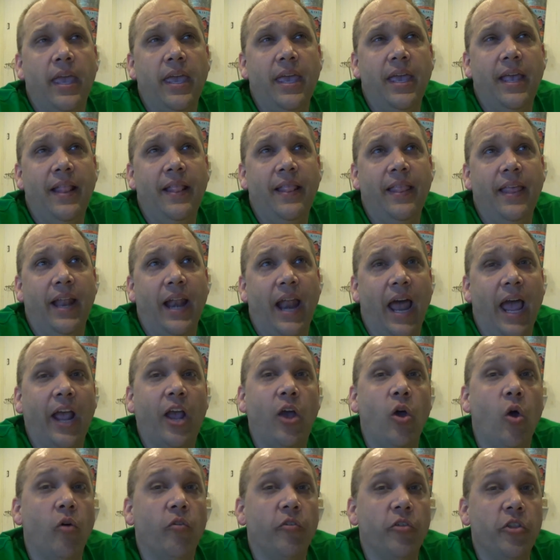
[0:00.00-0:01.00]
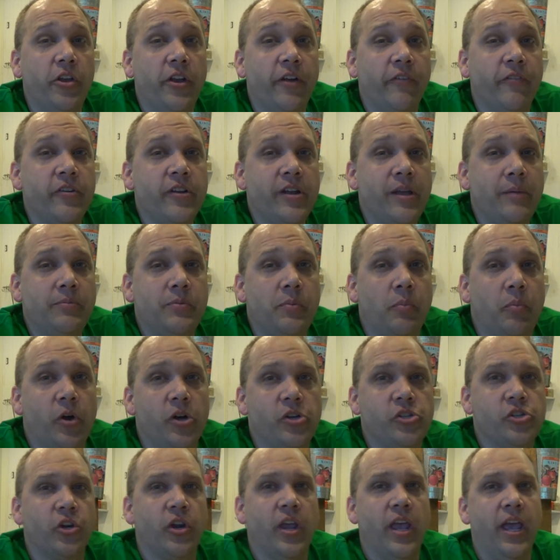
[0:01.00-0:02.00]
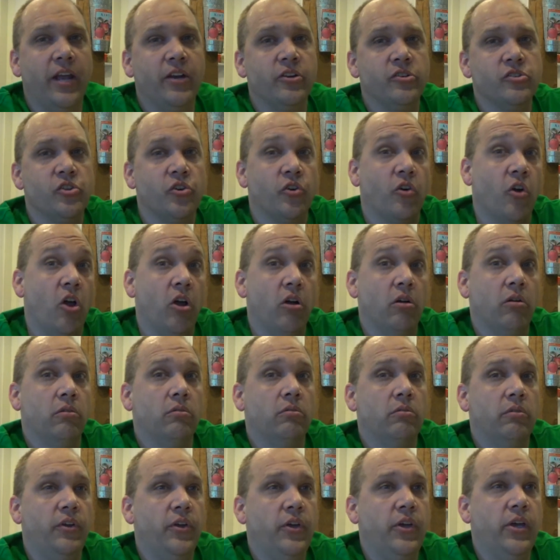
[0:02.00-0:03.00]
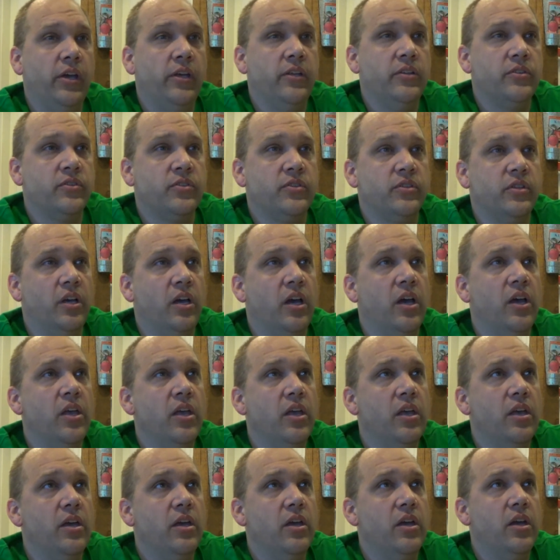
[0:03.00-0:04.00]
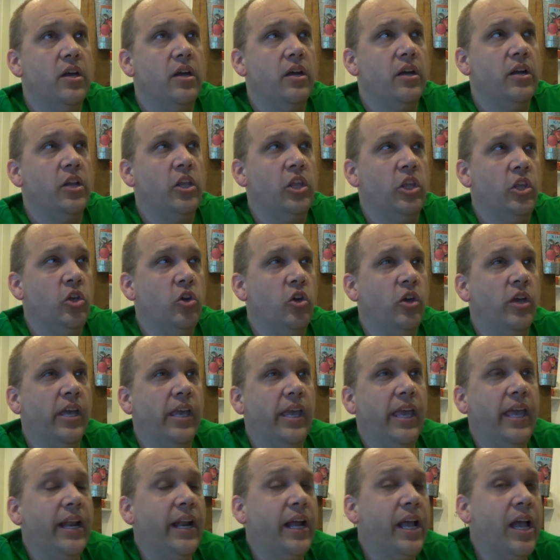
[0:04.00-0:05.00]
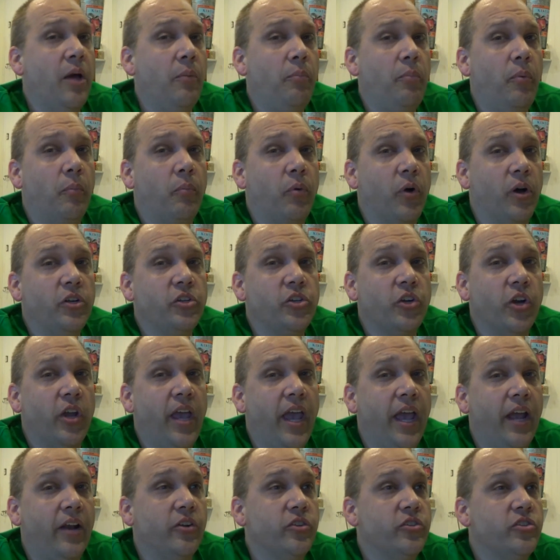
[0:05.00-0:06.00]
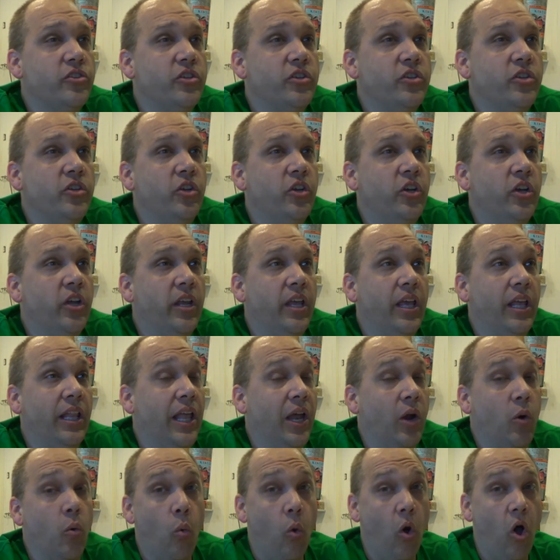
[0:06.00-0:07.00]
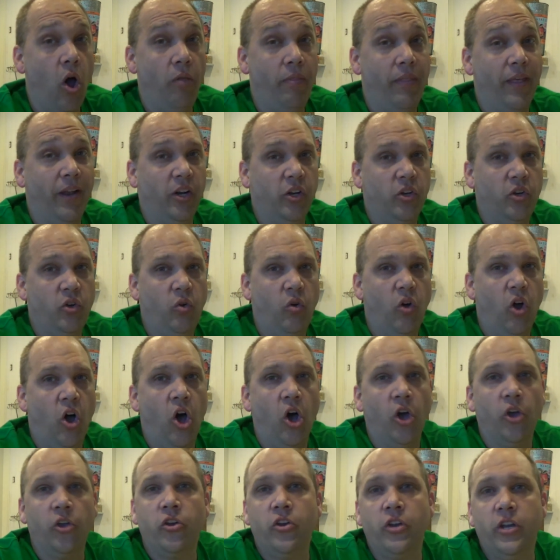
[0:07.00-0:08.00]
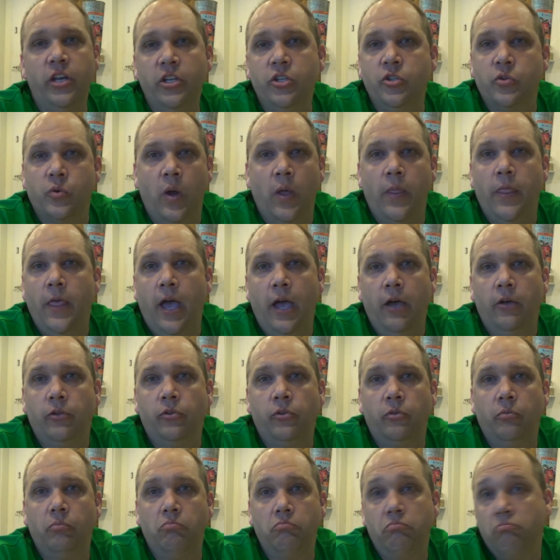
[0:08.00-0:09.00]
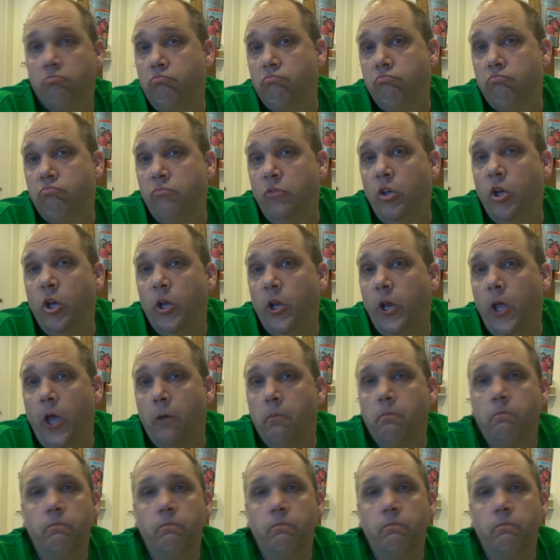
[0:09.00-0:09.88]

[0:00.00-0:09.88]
that I go over the different types of pressure canners there are. Because you can get a couple pressure canners, you could get like one that'll do all your needs around the house. You could go.